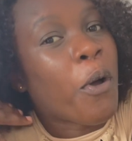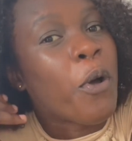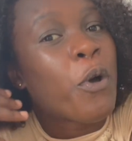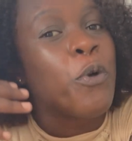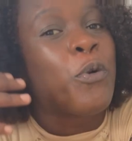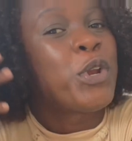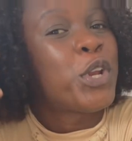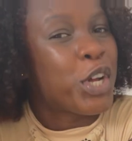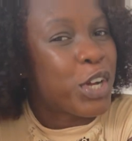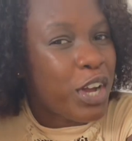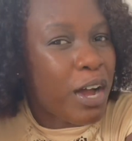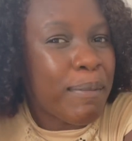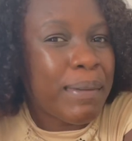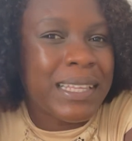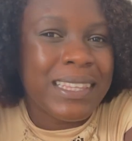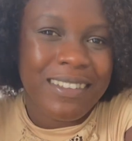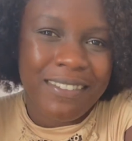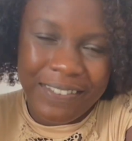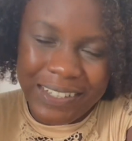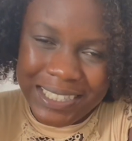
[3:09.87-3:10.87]
When you're coming
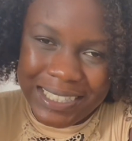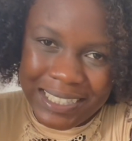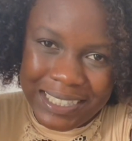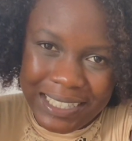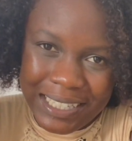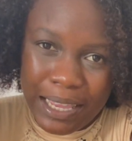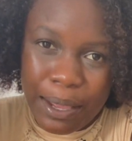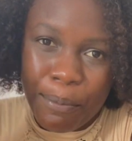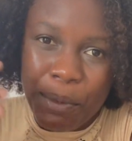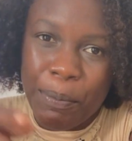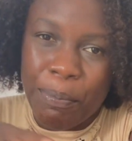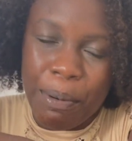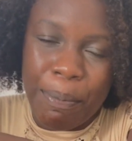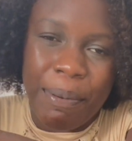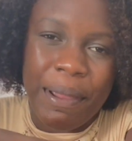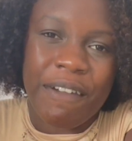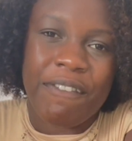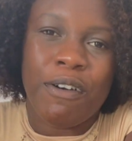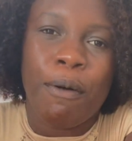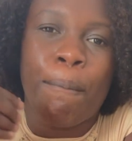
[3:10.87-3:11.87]
to Vinci, be
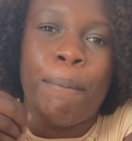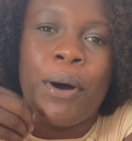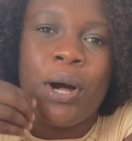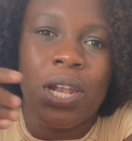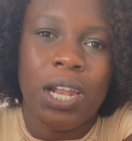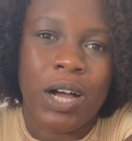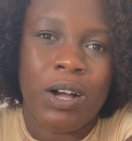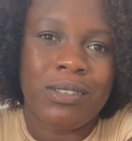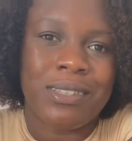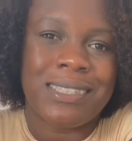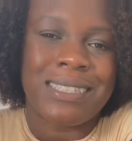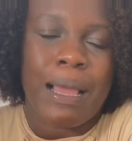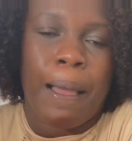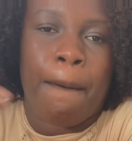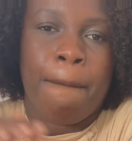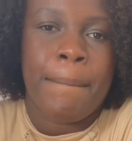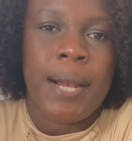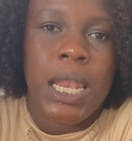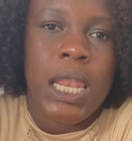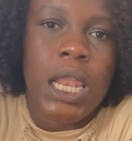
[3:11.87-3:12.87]
prepared for plug
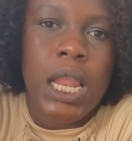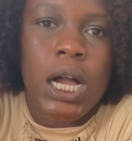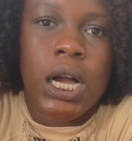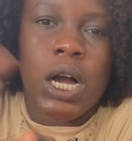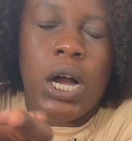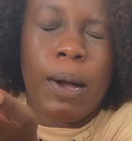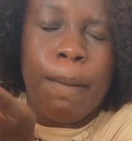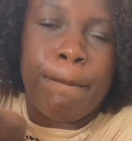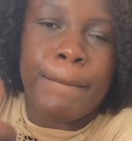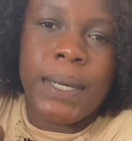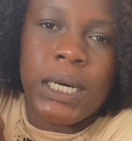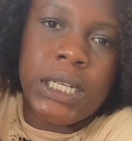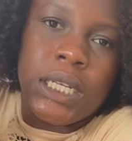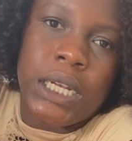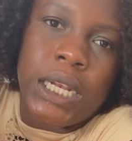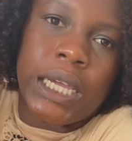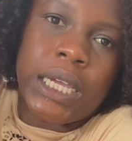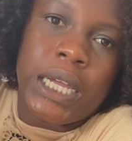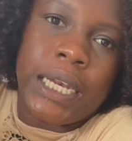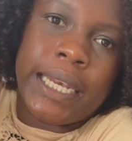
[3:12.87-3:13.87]
out money
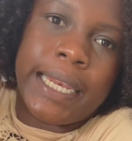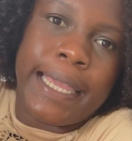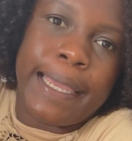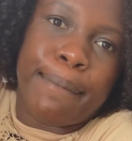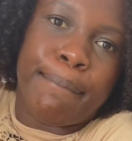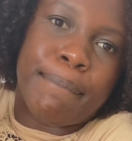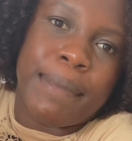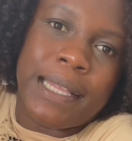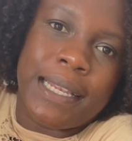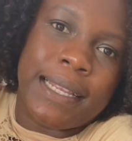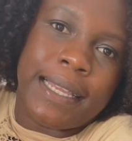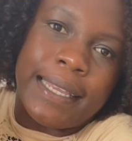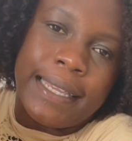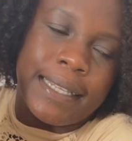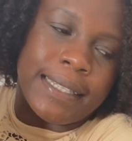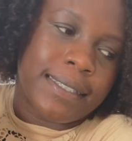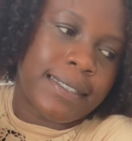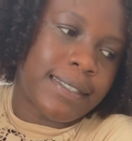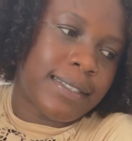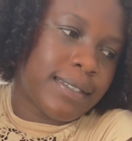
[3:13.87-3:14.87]
like a name, Bill
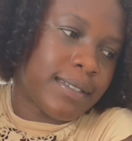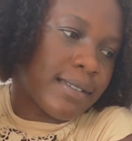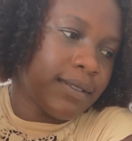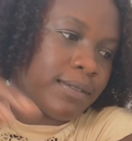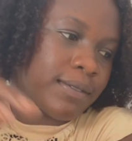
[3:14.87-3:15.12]
Gates.